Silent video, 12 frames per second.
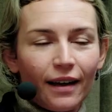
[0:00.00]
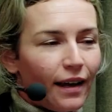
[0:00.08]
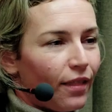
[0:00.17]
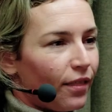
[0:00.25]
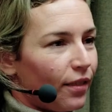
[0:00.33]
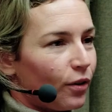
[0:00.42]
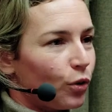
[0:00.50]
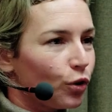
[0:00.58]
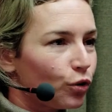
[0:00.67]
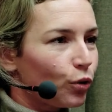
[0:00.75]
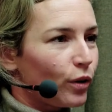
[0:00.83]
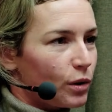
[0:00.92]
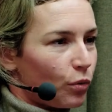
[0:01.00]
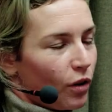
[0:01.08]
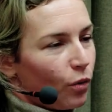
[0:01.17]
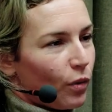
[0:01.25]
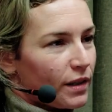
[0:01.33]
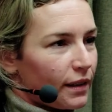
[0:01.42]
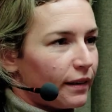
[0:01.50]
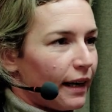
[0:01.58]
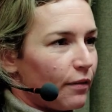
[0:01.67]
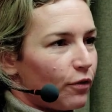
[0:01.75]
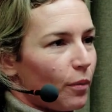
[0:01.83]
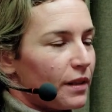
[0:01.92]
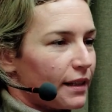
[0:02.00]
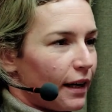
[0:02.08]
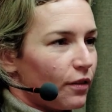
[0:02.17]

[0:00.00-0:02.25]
And the good tourists were the ones that came from these